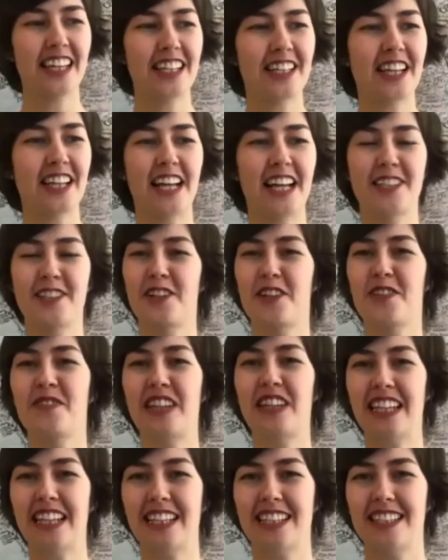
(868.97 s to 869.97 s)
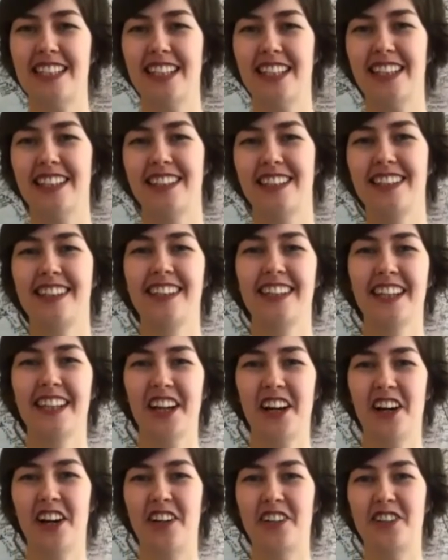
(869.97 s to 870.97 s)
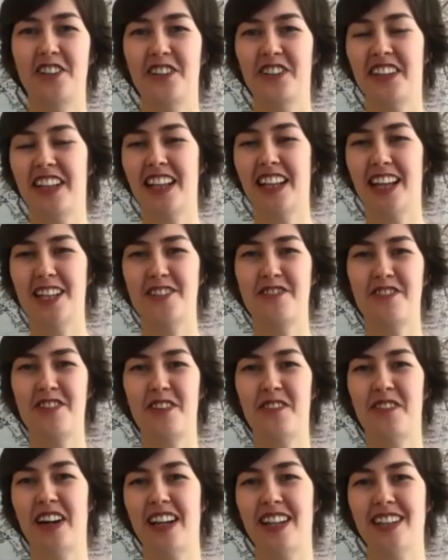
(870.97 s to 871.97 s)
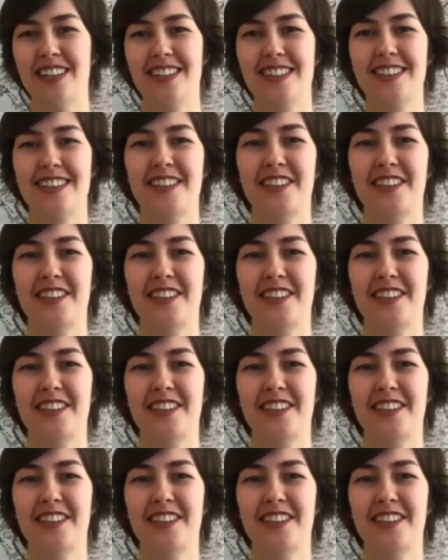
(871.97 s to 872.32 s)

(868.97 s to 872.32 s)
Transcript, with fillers: It has not been easy uh, during the last few months,